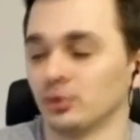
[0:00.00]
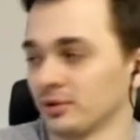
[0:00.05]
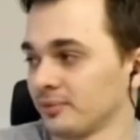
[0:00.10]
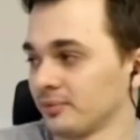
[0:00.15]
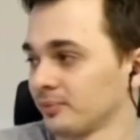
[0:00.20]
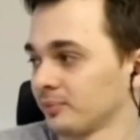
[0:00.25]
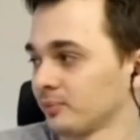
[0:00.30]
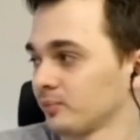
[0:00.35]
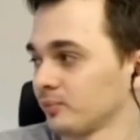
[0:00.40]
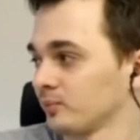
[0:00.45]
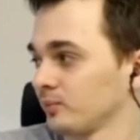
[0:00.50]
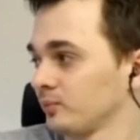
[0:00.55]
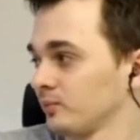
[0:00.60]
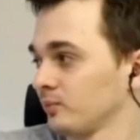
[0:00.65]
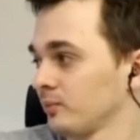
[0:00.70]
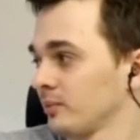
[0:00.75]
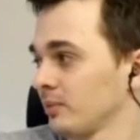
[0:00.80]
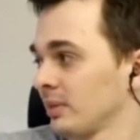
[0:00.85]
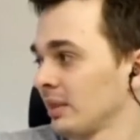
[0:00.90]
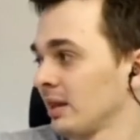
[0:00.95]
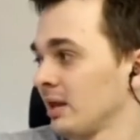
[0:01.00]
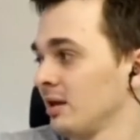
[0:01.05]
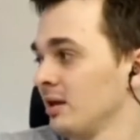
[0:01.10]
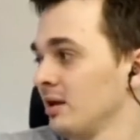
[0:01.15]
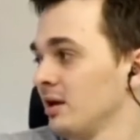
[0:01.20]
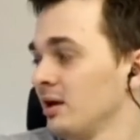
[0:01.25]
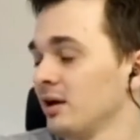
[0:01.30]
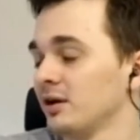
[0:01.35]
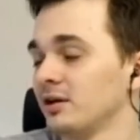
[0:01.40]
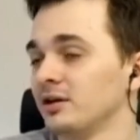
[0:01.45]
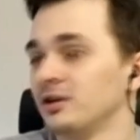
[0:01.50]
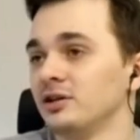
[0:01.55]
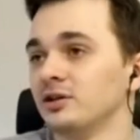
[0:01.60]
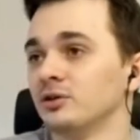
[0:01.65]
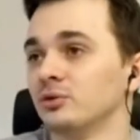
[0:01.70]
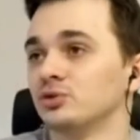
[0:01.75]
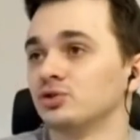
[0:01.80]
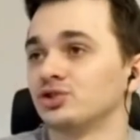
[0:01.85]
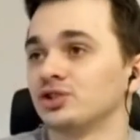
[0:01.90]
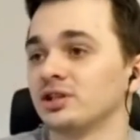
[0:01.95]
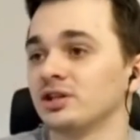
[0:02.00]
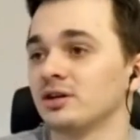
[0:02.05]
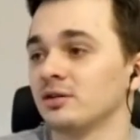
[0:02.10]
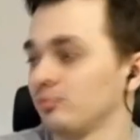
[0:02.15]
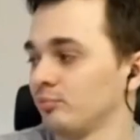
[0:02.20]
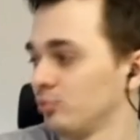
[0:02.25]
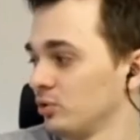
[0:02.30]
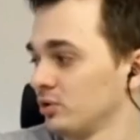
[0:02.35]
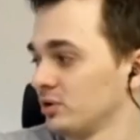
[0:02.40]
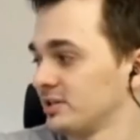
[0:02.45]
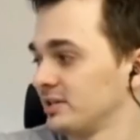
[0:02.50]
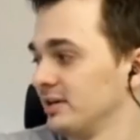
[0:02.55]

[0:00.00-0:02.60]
And then data is aligned with the new structure.